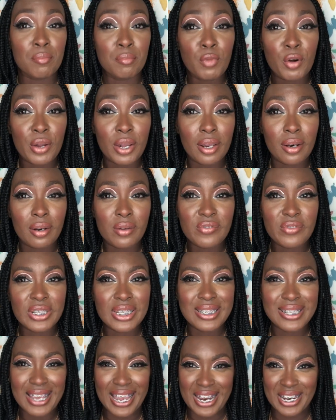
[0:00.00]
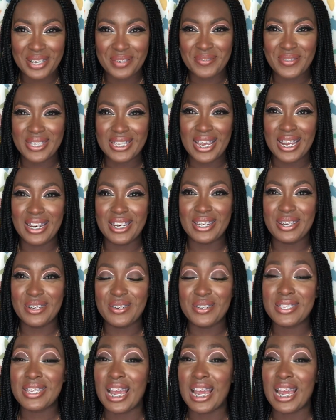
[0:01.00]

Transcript: Moya Lovely and I'm signing out,